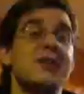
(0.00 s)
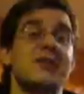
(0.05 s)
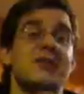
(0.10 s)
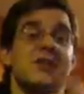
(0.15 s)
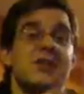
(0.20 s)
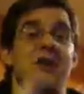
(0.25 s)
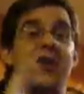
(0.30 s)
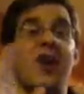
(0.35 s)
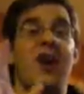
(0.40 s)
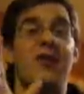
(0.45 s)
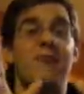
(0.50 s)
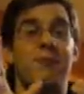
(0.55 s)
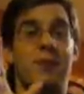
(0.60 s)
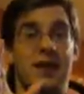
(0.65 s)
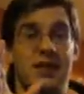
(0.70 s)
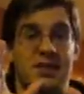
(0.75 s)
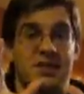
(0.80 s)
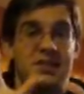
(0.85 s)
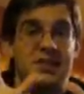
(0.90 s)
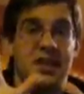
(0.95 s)
to start off
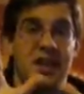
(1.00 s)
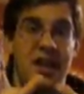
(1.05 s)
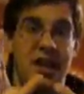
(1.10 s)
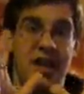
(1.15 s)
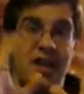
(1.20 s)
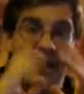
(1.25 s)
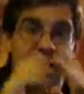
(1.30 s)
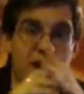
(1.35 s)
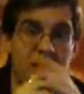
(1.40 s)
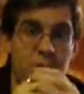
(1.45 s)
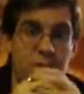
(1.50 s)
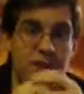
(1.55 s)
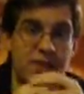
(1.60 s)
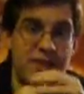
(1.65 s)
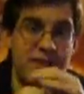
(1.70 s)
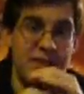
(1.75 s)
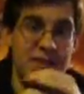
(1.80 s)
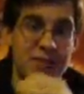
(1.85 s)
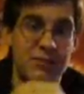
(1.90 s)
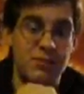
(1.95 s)
by saying that
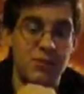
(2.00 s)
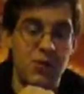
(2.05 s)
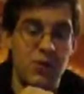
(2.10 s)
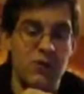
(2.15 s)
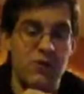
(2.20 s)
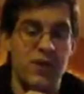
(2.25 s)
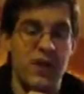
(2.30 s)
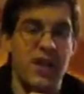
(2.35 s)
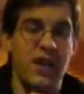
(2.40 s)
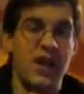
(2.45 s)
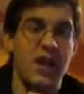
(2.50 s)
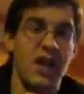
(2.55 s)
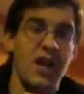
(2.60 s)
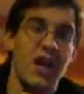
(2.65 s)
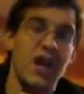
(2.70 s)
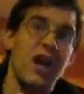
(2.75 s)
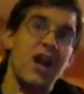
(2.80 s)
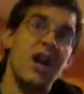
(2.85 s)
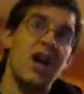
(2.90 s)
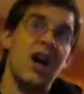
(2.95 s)
with this movie,
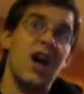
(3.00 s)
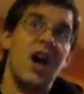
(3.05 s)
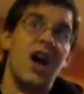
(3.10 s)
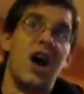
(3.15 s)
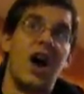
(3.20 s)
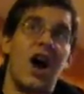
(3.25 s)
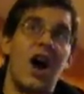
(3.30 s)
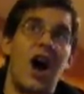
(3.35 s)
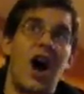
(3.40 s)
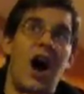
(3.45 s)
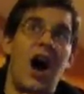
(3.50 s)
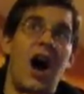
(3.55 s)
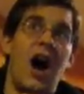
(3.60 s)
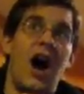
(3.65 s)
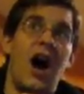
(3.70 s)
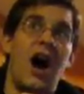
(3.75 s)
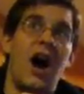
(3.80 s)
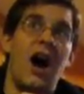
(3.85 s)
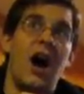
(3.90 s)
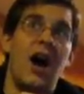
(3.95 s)

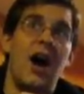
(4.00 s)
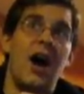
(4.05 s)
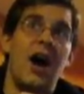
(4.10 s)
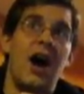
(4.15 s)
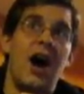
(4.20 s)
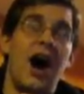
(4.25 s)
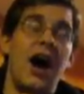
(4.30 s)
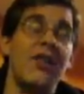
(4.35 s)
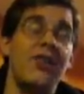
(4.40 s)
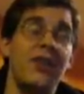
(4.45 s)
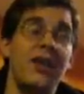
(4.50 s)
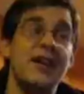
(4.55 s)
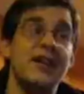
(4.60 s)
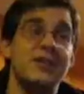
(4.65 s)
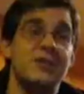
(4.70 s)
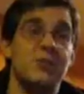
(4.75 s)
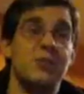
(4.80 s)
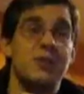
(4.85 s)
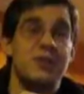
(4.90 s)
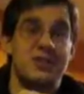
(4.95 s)
I think
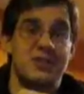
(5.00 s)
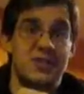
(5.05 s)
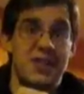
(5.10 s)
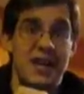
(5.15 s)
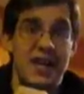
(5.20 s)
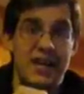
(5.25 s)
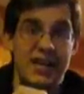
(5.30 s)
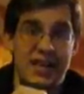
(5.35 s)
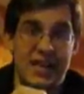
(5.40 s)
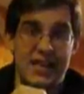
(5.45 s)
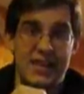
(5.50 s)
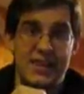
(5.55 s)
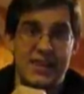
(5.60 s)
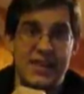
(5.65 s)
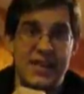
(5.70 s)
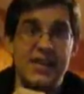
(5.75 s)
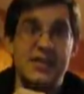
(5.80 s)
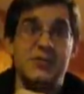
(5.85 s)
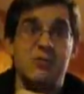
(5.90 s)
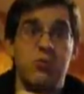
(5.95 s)
it's worth saying
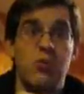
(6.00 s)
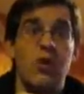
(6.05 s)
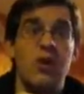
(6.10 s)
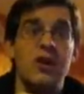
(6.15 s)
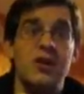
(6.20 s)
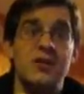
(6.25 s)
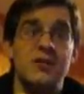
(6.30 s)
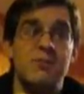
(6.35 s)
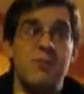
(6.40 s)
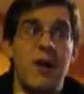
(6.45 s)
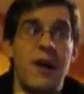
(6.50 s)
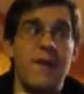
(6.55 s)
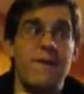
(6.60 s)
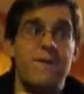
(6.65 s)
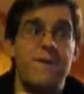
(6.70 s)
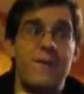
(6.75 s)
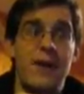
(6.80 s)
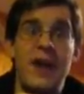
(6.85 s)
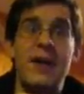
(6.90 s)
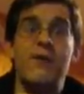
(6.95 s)
that this was my
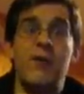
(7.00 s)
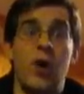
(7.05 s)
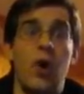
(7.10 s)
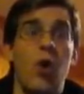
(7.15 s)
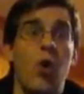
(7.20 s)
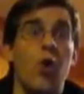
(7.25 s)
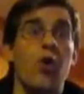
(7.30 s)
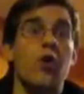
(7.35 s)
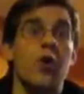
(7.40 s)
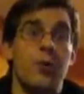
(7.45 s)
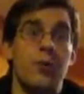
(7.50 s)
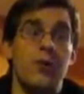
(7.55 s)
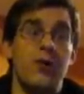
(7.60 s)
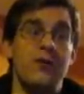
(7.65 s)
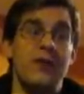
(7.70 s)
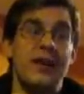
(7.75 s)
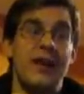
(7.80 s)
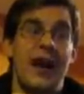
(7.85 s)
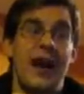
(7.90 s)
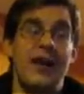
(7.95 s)
favorite horror
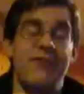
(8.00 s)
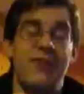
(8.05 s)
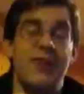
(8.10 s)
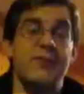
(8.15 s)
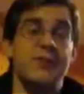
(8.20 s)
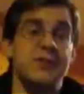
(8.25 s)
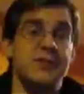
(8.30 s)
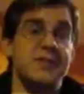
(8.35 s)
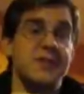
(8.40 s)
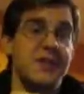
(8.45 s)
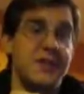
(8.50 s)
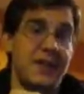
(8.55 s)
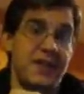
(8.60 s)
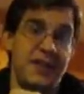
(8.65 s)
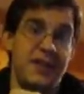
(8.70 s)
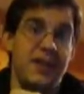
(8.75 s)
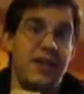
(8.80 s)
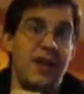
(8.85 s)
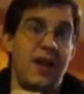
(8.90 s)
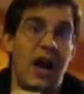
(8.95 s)
movie I've ever
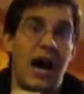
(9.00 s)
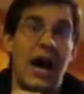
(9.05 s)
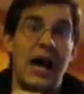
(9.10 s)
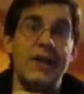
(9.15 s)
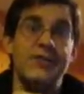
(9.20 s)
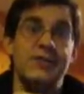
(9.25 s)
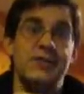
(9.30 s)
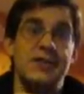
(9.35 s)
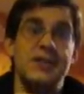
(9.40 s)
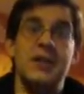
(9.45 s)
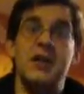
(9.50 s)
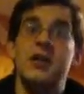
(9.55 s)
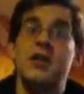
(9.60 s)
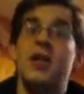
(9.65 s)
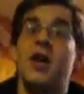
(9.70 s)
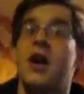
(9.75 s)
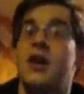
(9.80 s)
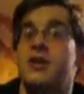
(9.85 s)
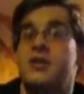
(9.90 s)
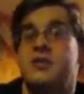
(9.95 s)
seen. I've seen a
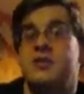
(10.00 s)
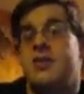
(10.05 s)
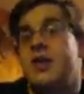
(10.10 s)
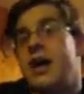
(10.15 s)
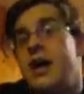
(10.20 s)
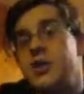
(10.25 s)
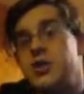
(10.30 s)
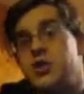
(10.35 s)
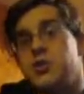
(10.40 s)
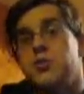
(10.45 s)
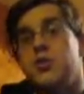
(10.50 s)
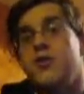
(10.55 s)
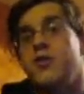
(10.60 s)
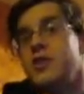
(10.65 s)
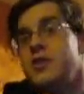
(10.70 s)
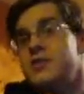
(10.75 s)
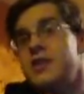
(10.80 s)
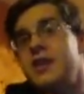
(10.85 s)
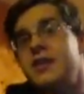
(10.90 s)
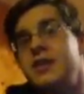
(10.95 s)
lot of slasher
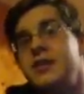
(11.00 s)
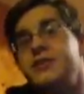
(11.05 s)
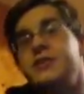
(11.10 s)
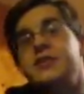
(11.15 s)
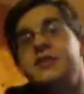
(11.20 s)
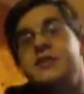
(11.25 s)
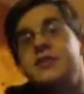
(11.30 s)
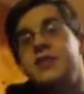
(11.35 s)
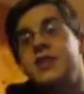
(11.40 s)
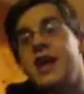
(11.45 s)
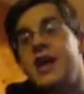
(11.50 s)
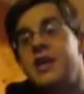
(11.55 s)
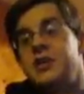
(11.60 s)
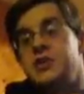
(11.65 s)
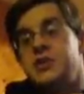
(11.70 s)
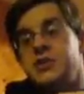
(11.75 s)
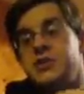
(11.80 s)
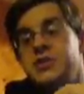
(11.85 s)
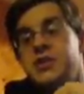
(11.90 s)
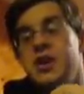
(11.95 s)
movies. I think that
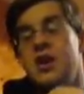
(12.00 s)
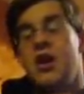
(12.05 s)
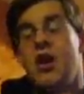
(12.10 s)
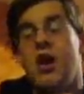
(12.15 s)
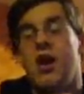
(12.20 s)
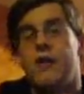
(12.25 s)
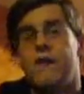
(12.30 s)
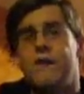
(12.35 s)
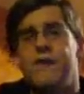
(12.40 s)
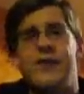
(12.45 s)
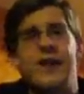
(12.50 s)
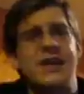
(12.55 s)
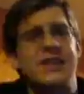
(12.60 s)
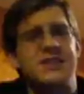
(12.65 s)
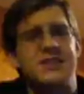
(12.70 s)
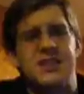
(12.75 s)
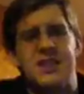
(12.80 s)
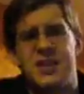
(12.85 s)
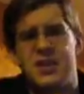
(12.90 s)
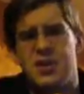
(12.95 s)
slashers are
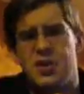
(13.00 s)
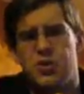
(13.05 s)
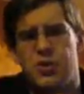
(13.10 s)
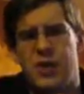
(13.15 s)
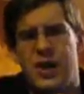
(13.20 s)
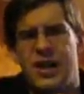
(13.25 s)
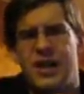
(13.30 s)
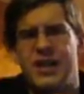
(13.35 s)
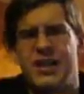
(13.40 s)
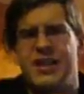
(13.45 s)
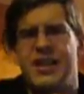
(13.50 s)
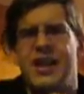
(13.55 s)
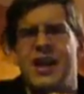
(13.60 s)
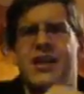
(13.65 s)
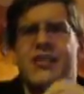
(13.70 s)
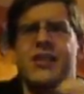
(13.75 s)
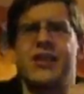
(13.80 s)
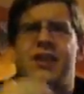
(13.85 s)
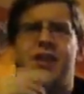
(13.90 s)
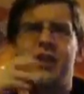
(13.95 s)
vastly underrated.
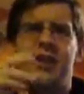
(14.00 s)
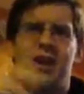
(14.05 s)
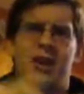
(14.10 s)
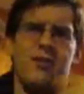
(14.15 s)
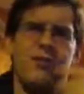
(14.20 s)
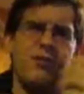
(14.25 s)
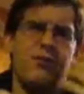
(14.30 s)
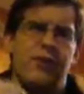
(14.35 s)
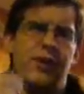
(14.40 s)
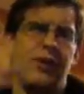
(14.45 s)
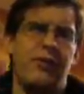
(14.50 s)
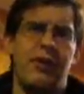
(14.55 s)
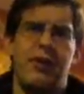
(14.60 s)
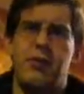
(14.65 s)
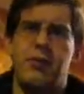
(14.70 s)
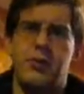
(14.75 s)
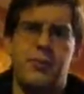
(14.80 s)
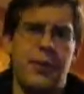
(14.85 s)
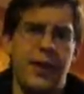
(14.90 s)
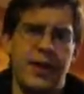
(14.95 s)
Yeah, they get
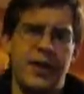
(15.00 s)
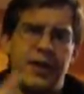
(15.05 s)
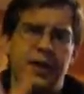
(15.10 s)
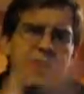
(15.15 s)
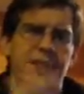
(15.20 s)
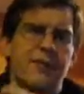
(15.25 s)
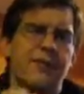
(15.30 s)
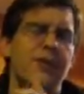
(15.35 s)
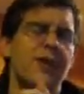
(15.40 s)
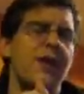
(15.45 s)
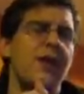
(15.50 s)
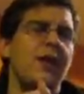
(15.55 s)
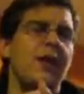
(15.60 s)
very repetitive,